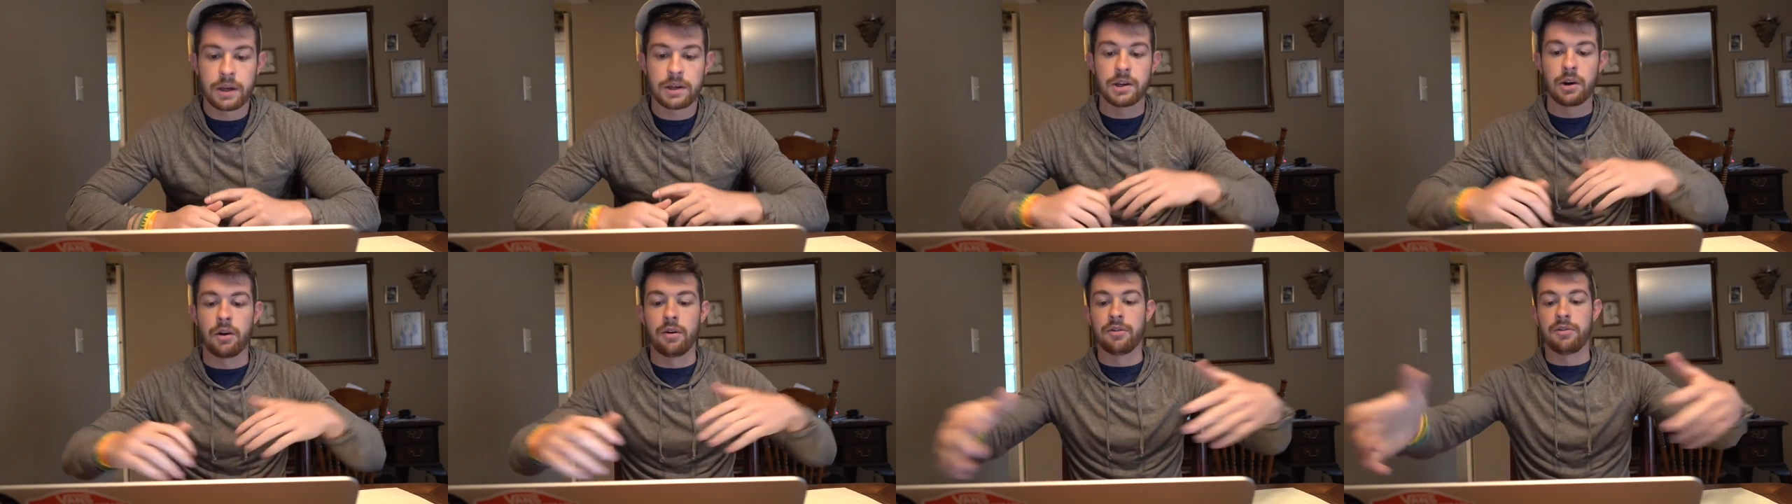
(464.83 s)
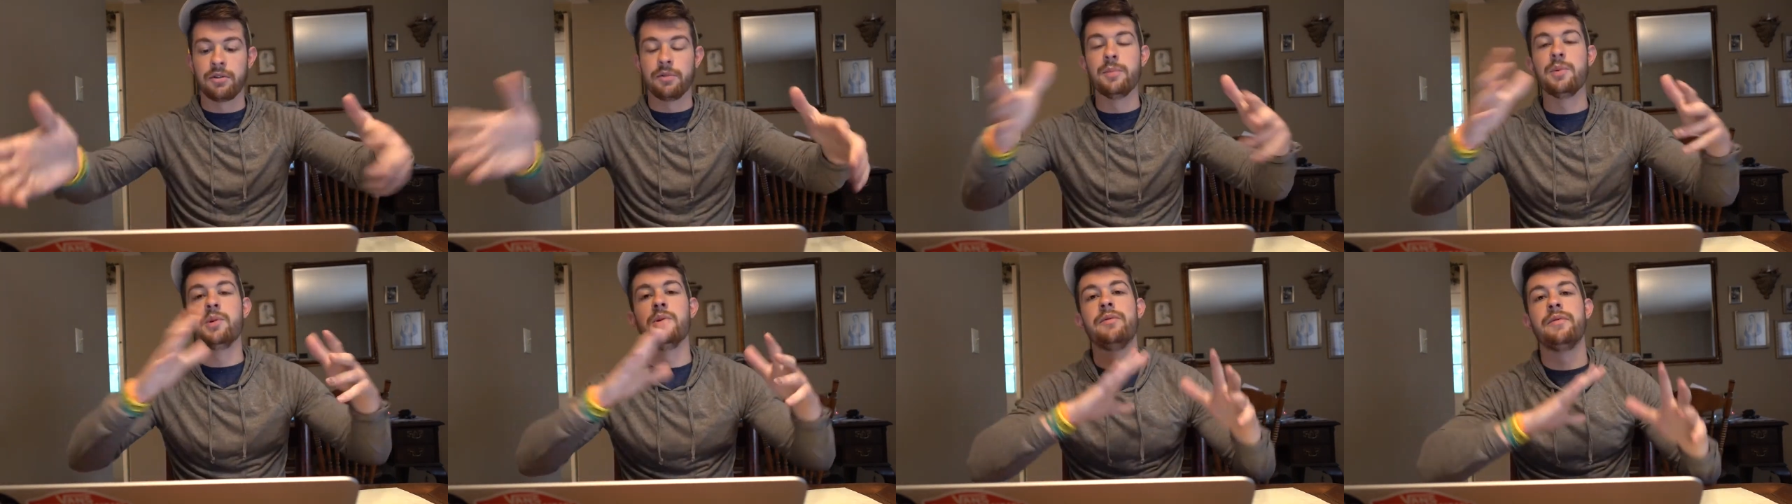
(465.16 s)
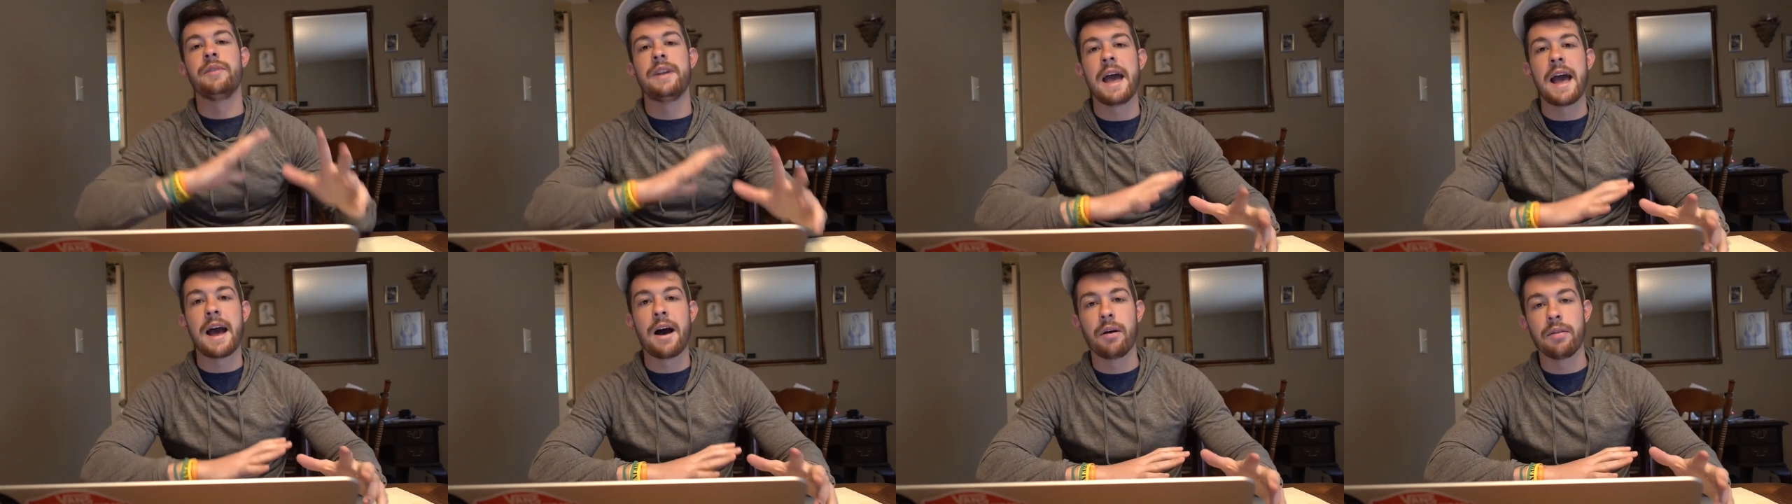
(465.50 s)
So as we
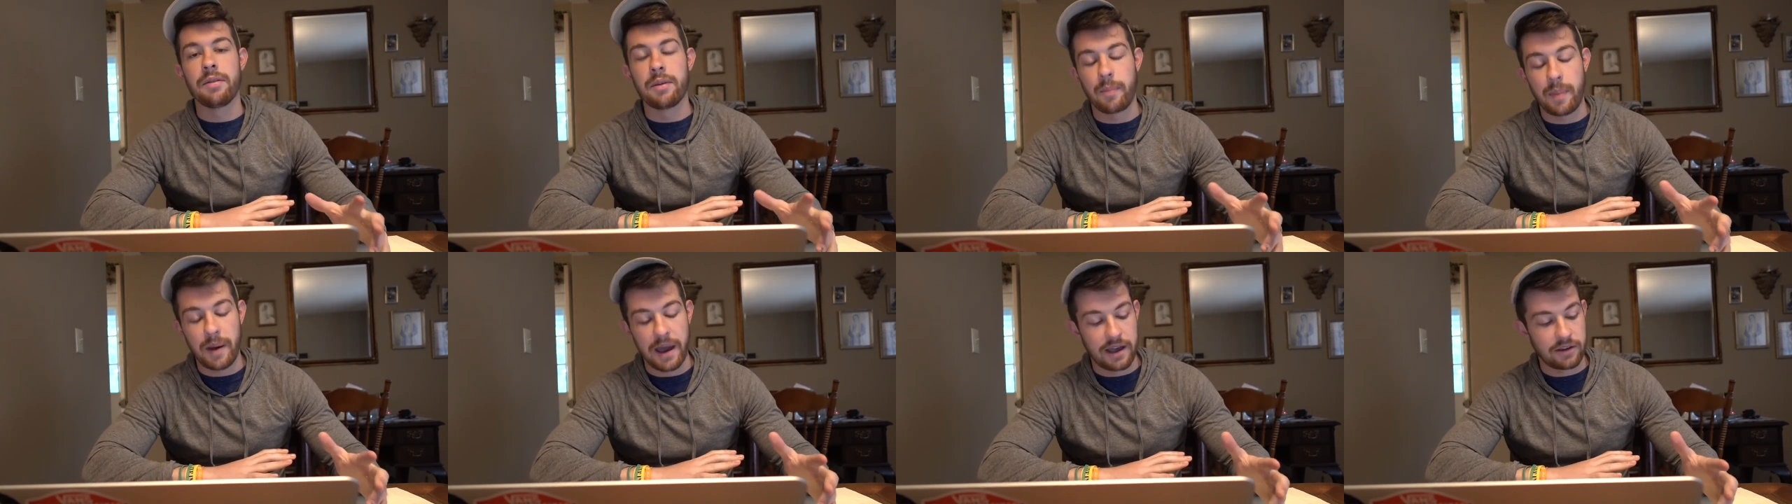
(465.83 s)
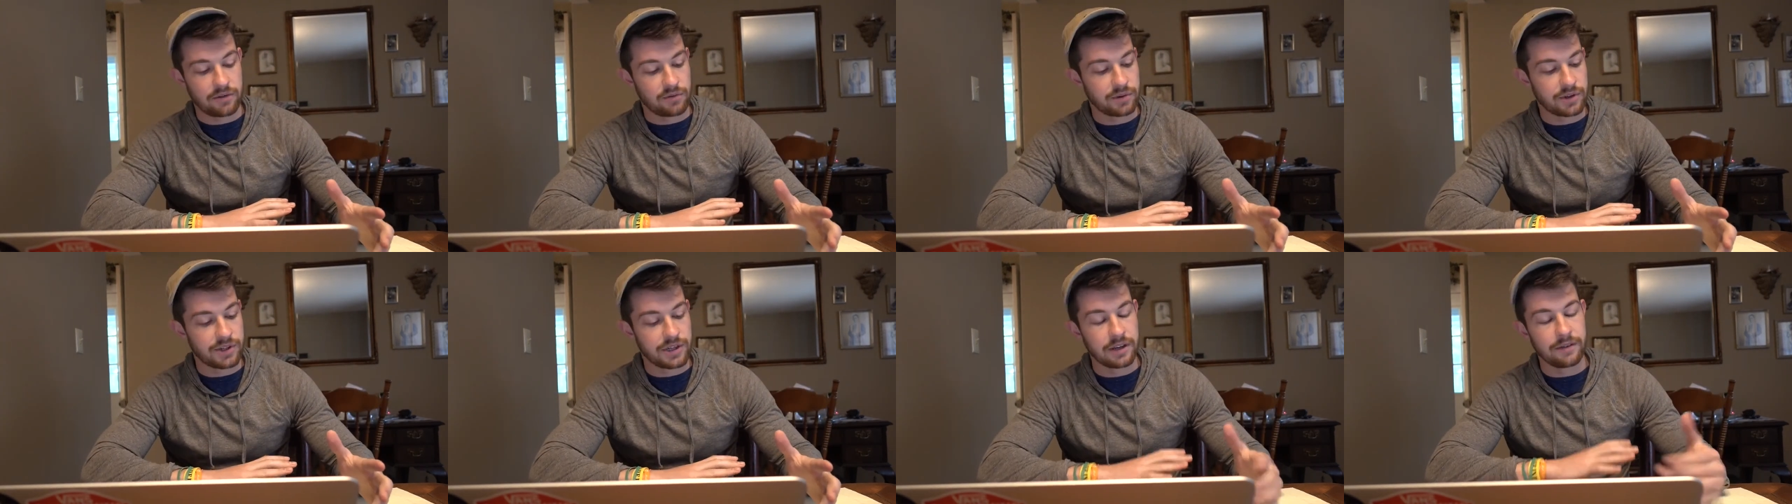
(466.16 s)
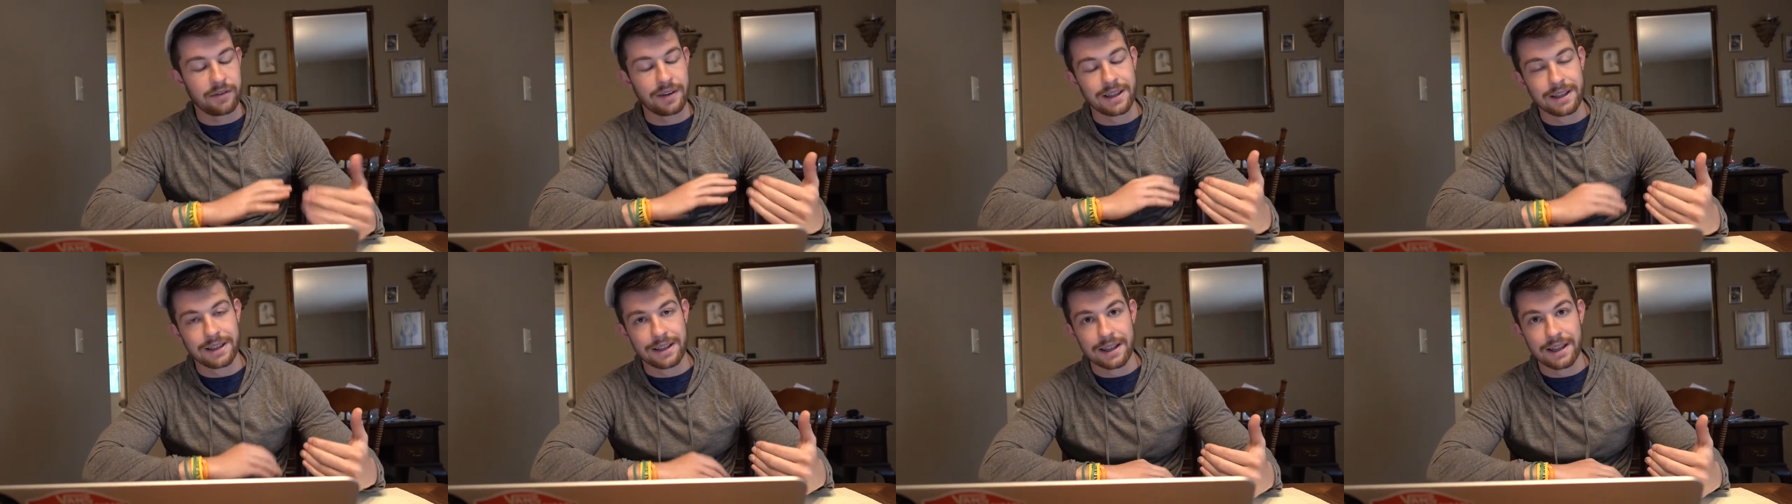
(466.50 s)
move down the pass
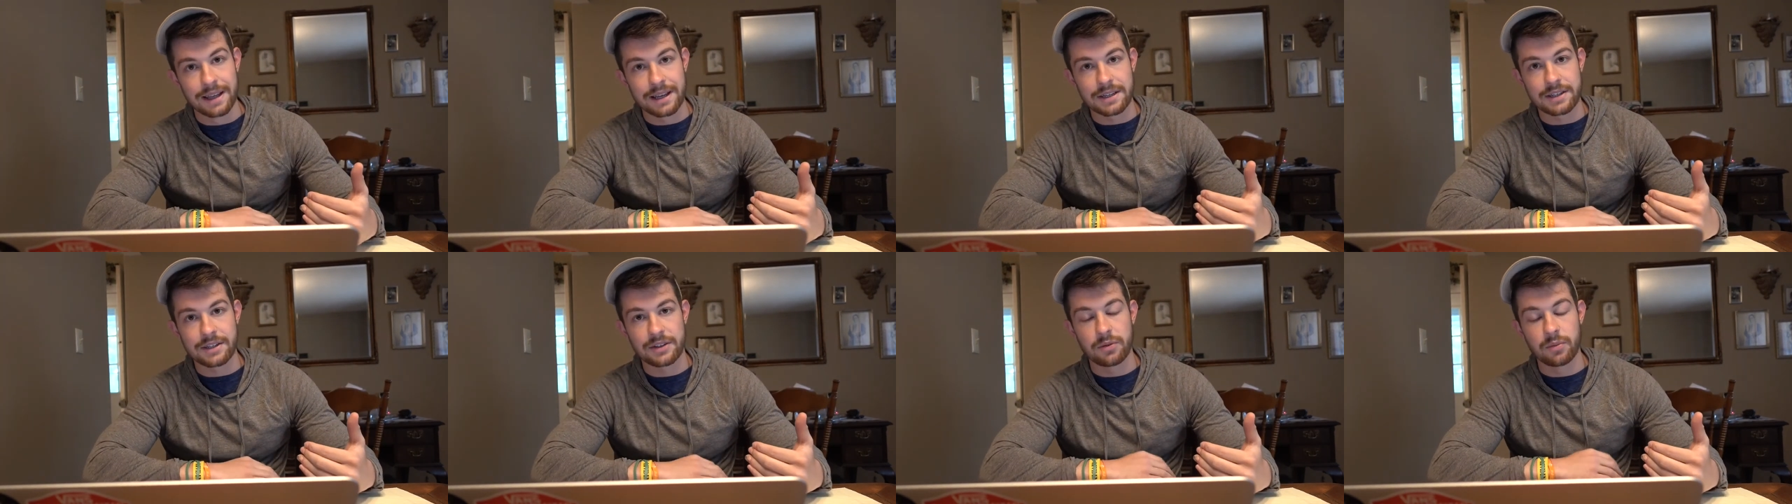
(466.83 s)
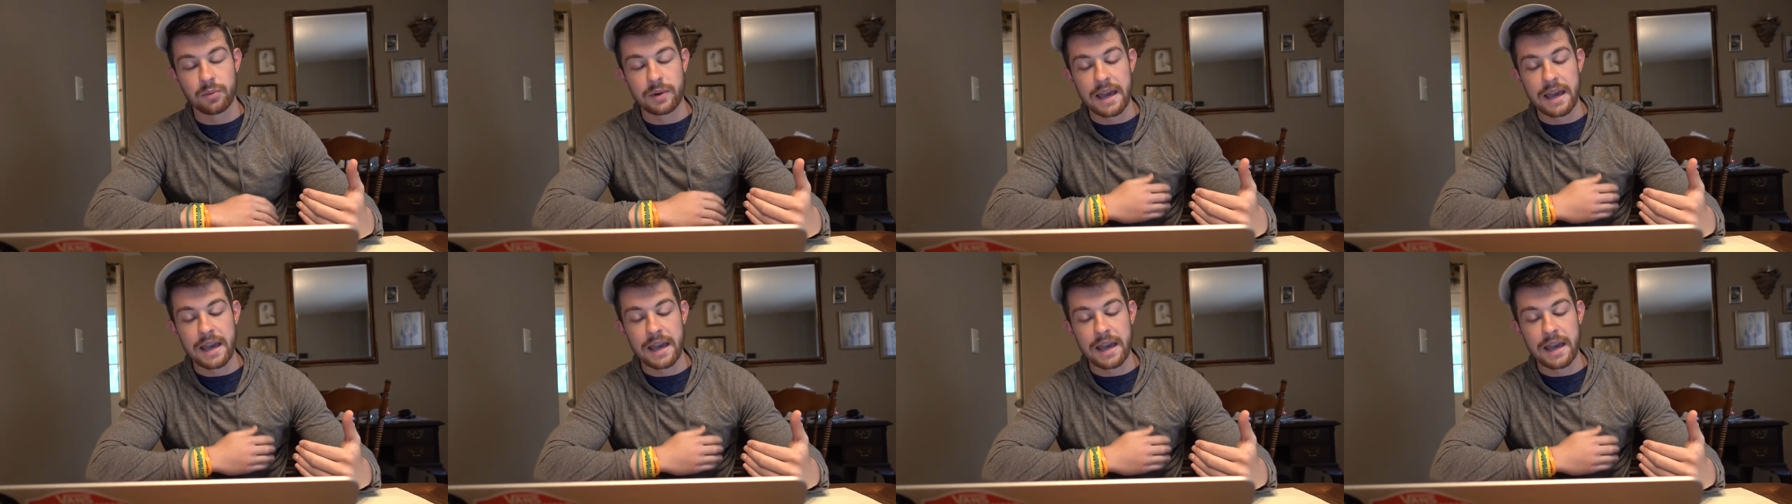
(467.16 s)
receiving list,